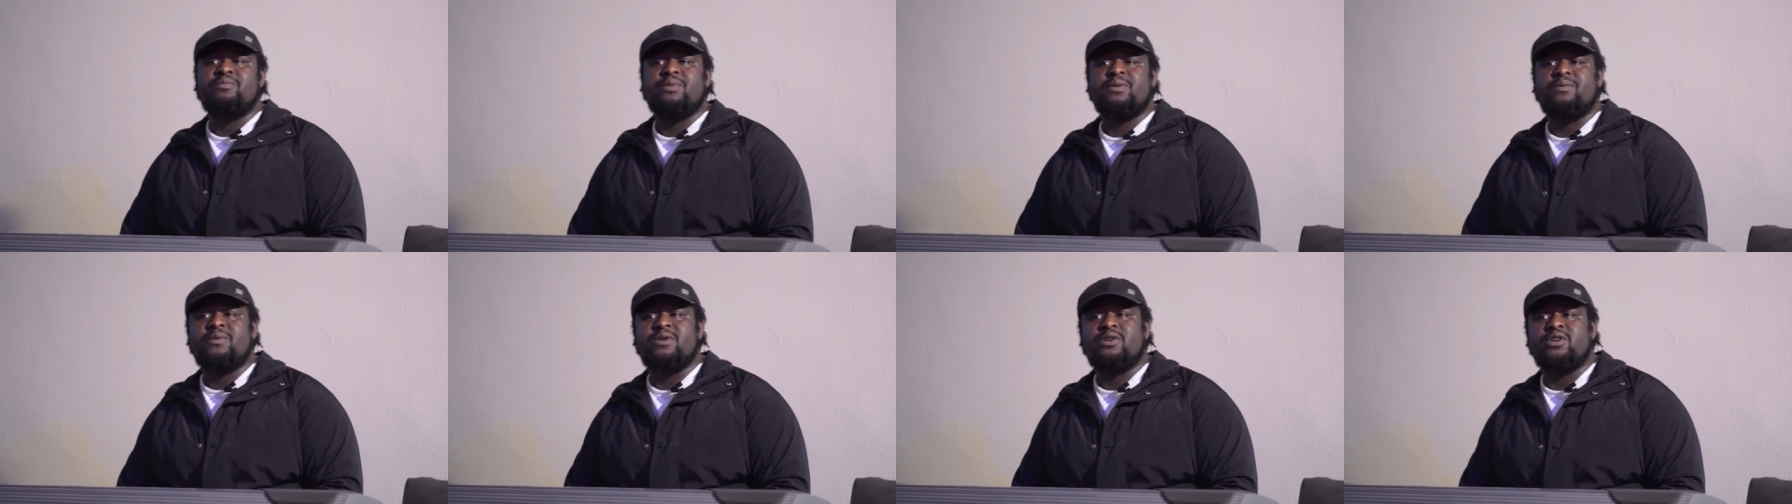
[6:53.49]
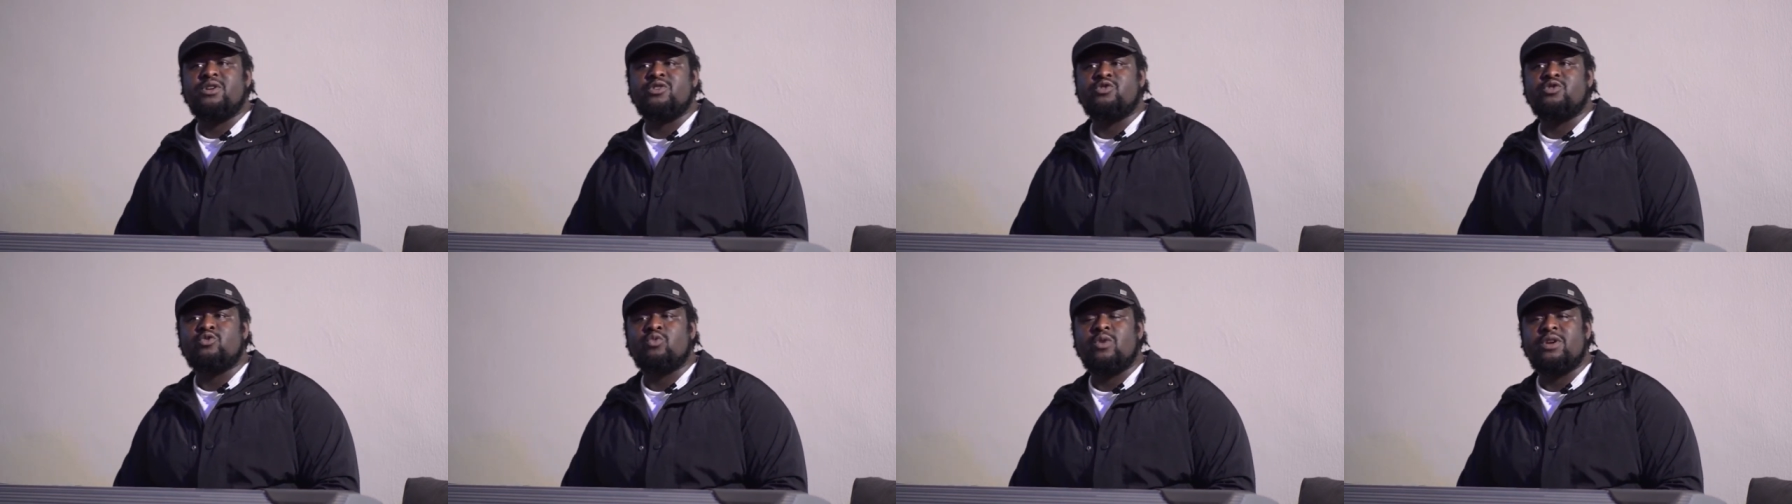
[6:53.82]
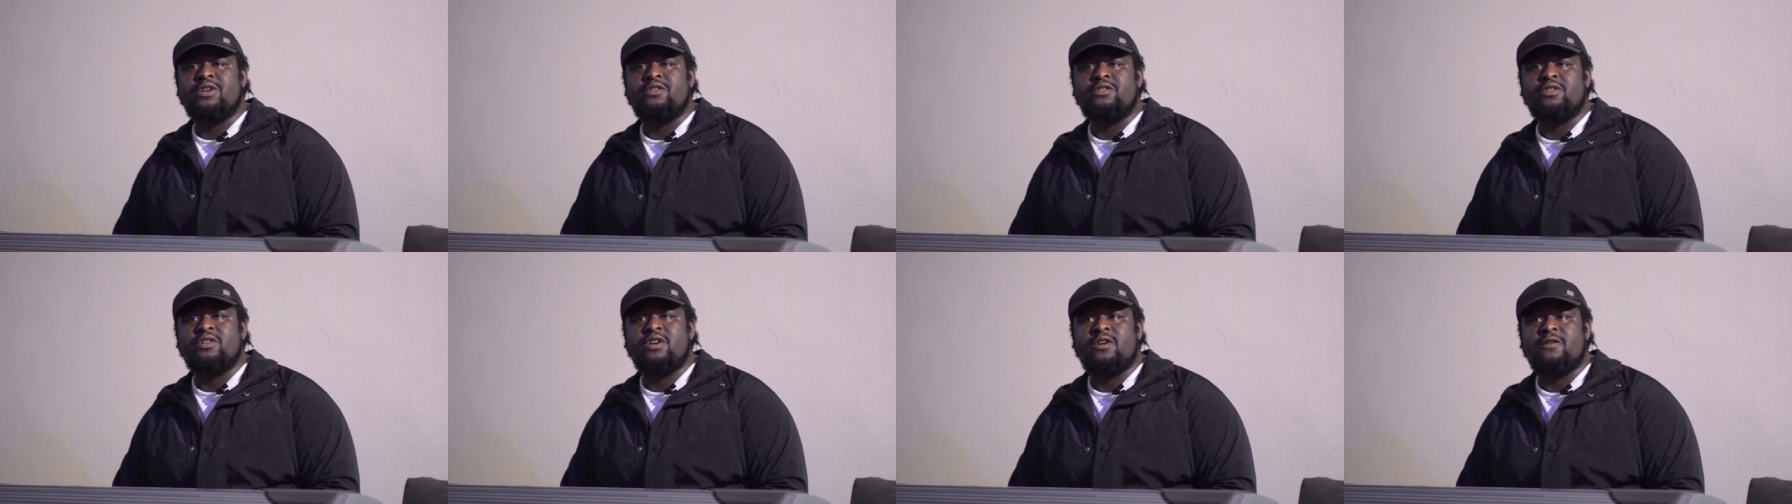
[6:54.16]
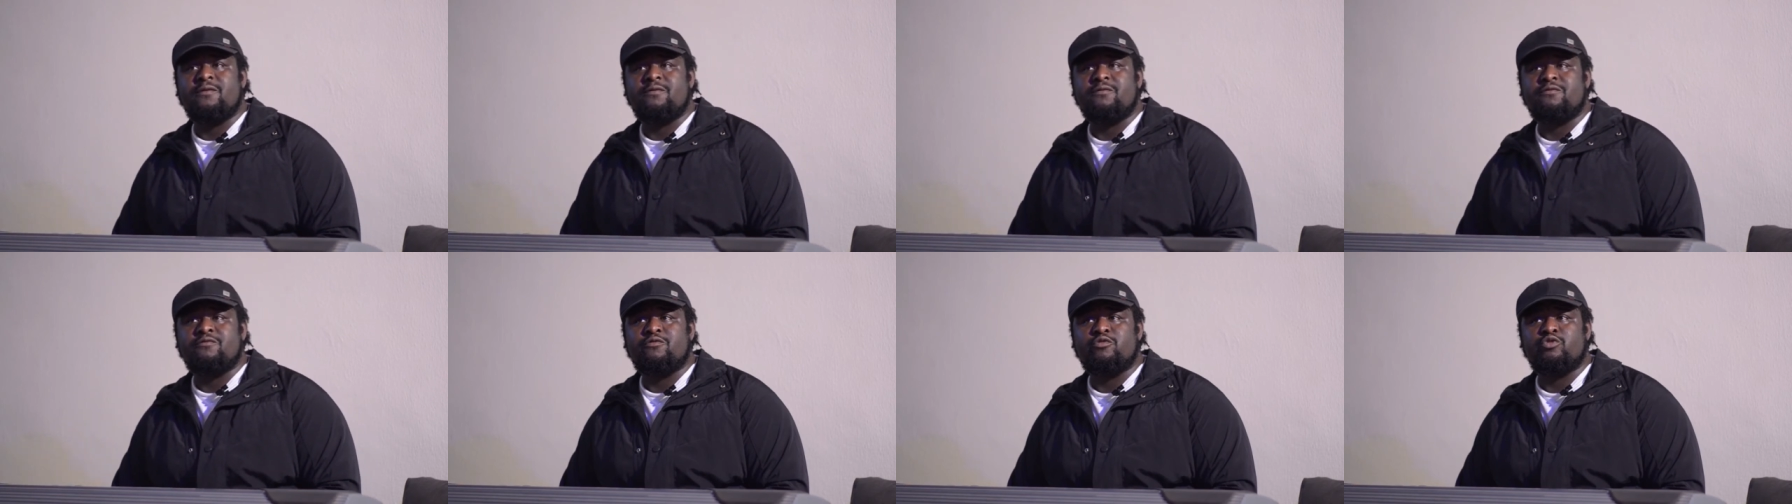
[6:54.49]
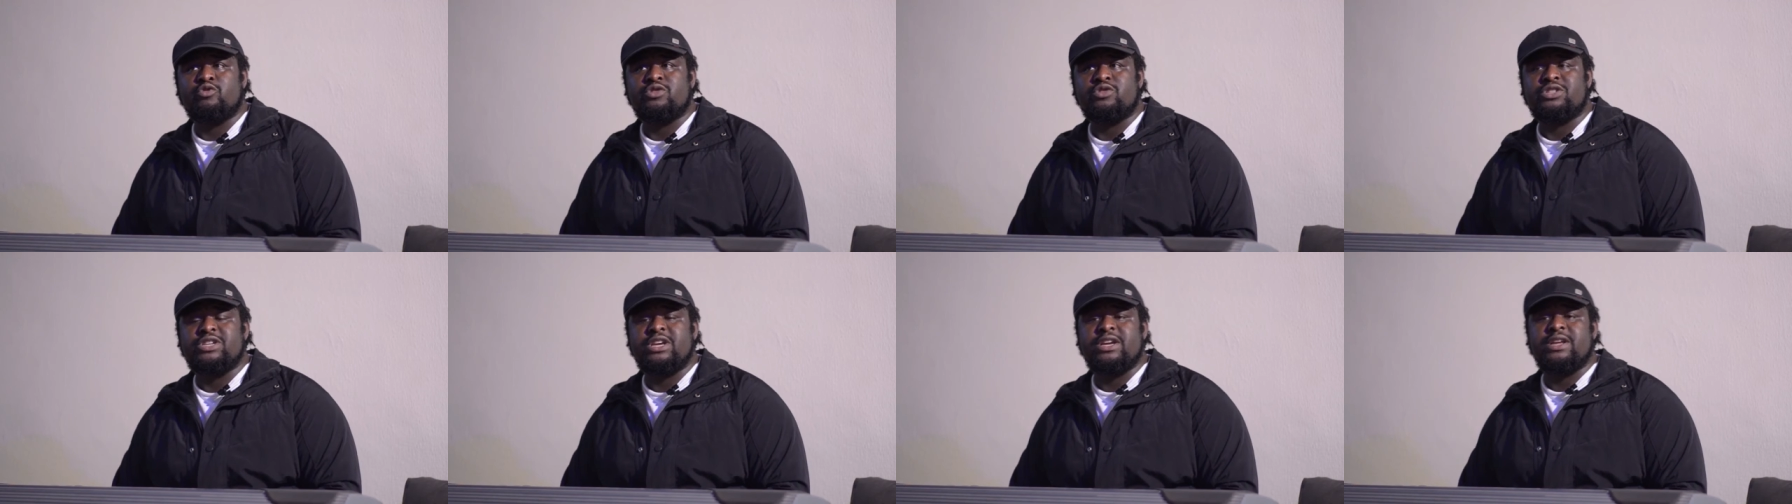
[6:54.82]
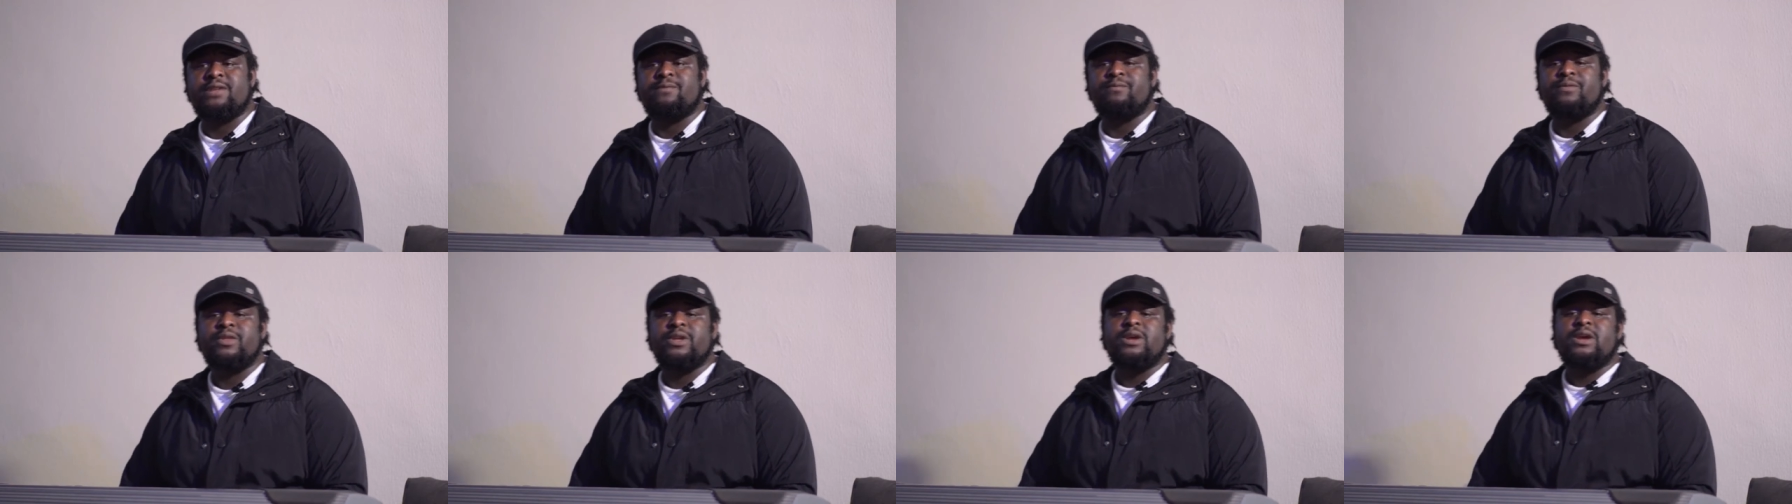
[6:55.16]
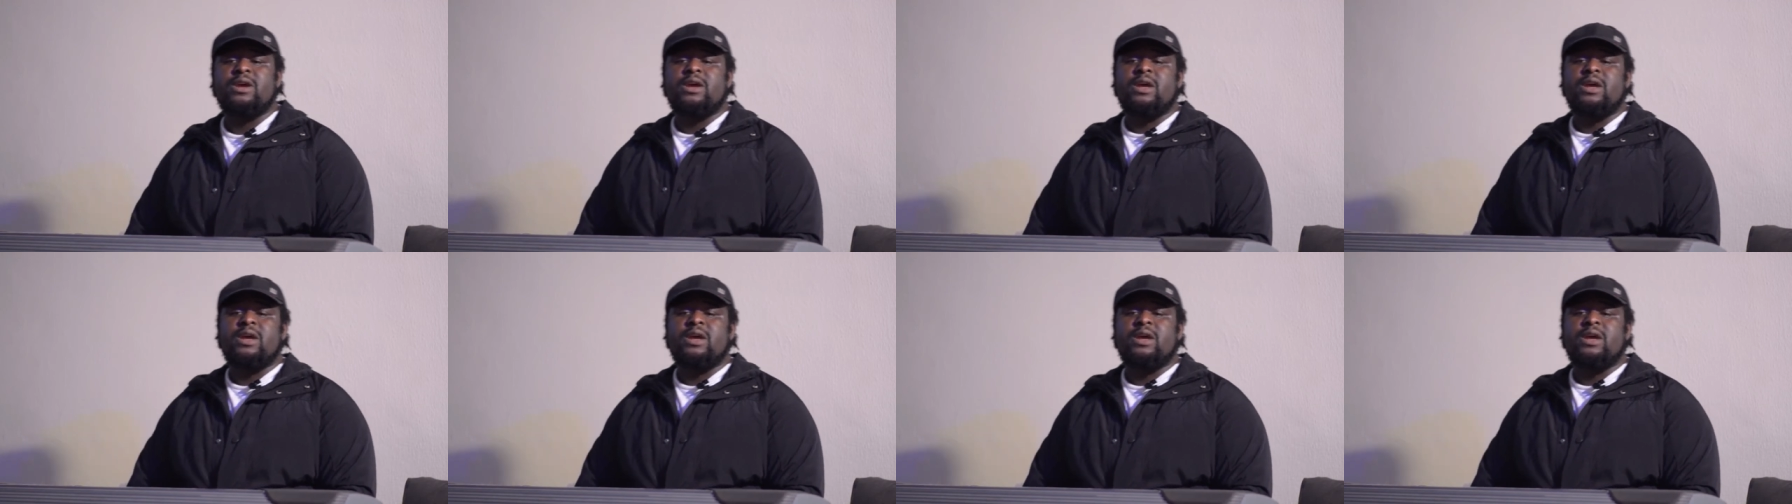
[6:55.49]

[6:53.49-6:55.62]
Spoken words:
remember in 2014,